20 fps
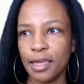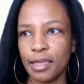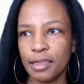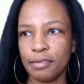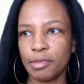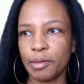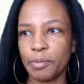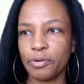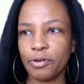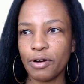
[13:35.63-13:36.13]

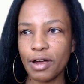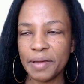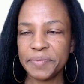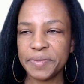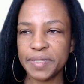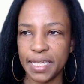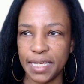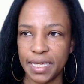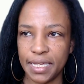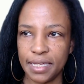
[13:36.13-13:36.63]
The prompt
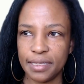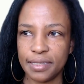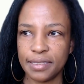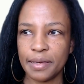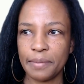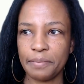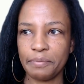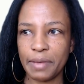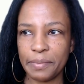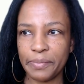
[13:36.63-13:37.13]
is,
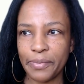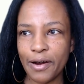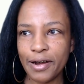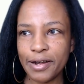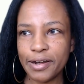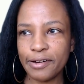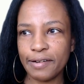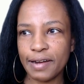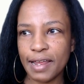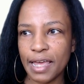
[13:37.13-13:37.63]
my
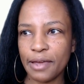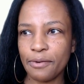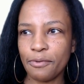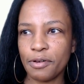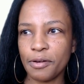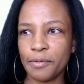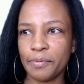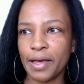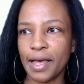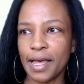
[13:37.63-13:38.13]
partner and I want
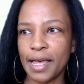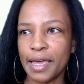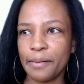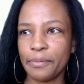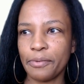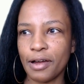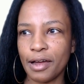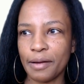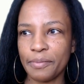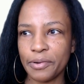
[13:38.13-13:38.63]
to buy a
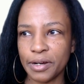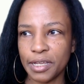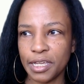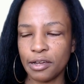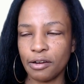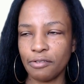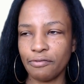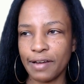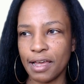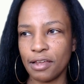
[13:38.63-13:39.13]
property
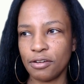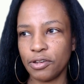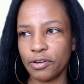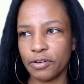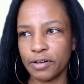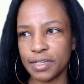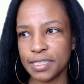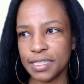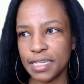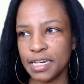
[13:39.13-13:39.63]
around New
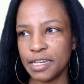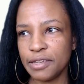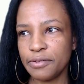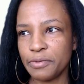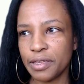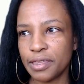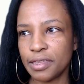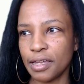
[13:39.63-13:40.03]
York City with